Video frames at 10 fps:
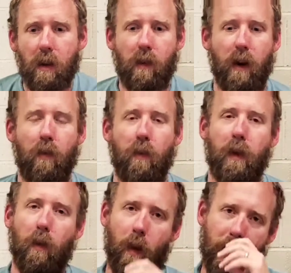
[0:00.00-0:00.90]
right when
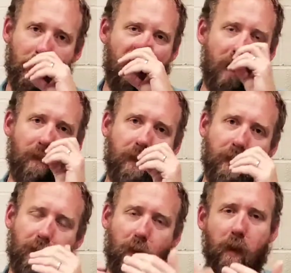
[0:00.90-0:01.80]
we went off
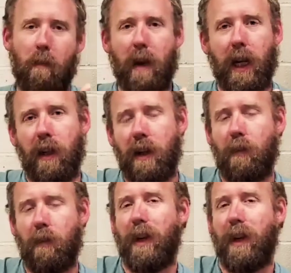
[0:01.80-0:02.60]
the Florida mainland,